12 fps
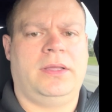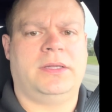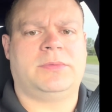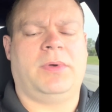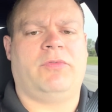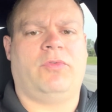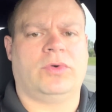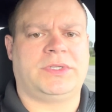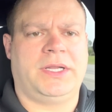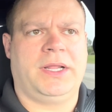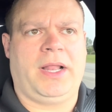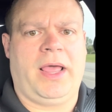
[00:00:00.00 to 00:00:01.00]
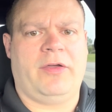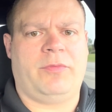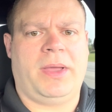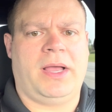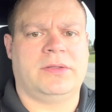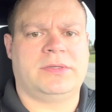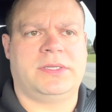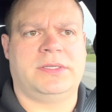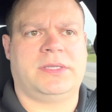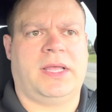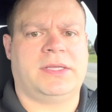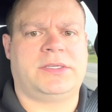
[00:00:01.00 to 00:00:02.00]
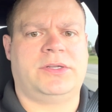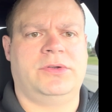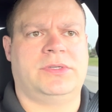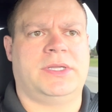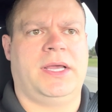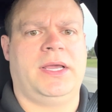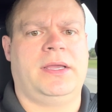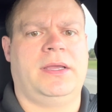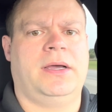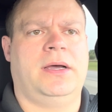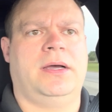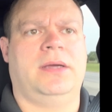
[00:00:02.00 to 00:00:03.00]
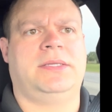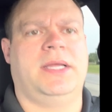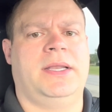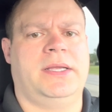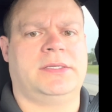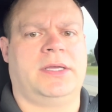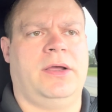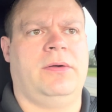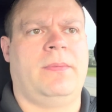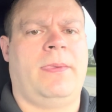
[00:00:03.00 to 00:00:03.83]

That's about 14.5 pounds since last Tuesday, 10 days ago.